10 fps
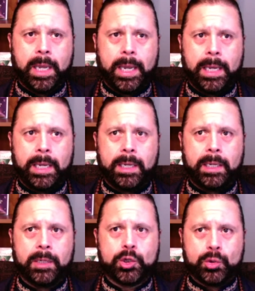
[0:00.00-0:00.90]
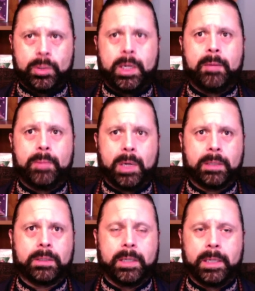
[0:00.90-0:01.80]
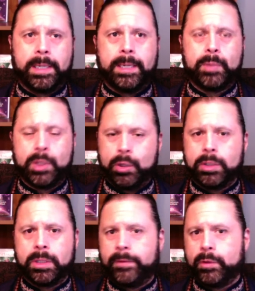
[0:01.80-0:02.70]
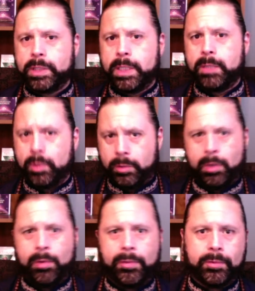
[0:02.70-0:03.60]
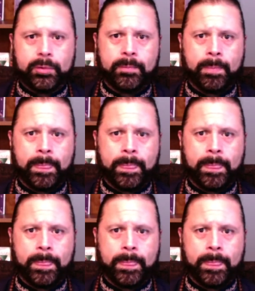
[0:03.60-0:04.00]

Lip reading: a Shuddha Bhakta, a pure devotee, will go through,